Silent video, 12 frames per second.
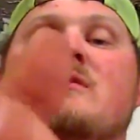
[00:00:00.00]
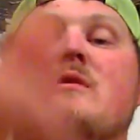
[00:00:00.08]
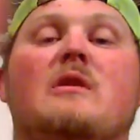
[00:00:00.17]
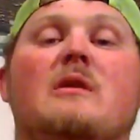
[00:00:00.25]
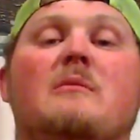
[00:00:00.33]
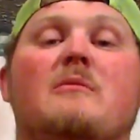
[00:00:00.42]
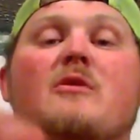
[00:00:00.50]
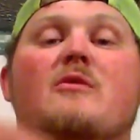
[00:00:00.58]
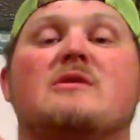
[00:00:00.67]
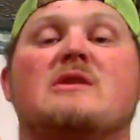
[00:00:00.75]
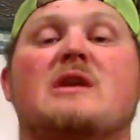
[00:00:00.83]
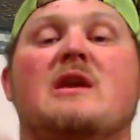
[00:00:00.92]
and we're going to
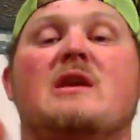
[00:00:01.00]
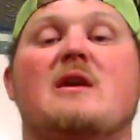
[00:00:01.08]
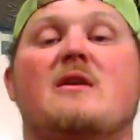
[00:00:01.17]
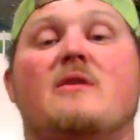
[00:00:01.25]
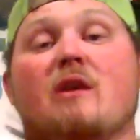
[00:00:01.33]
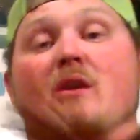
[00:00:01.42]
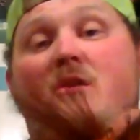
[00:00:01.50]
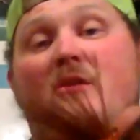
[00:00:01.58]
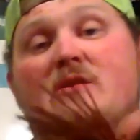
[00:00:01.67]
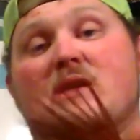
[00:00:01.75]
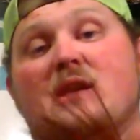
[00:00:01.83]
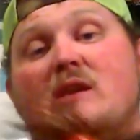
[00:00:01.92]
stand out. They already
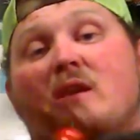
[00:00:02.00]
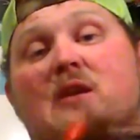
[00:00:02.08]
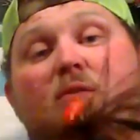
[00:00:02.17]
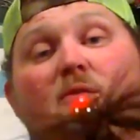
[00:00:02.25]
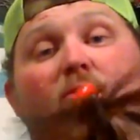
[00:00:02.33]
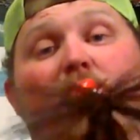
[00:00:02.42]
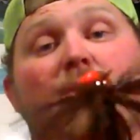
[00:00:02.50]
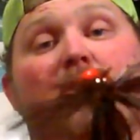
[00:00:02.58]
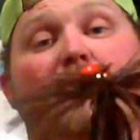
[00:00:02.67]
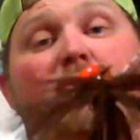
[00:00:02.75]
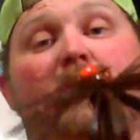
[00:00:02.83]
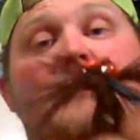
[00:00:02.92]
stand out real well
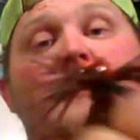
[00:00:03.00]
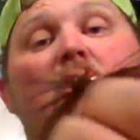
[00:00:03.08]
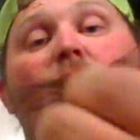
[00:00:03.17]
when you get it in the